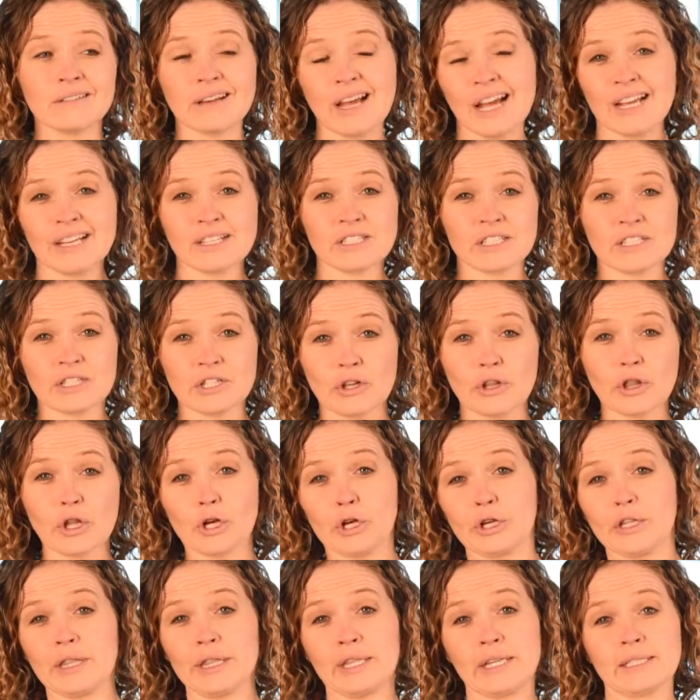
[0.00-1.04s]

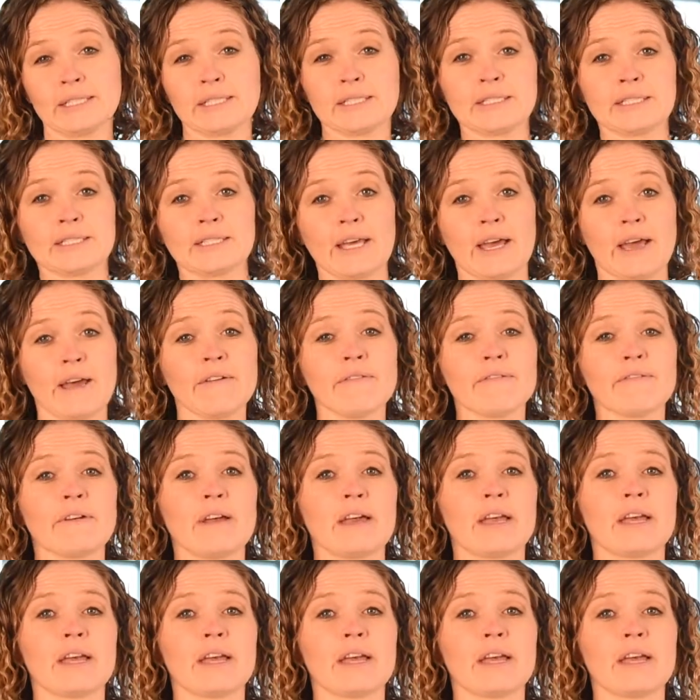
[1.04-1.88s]
learn this stuff.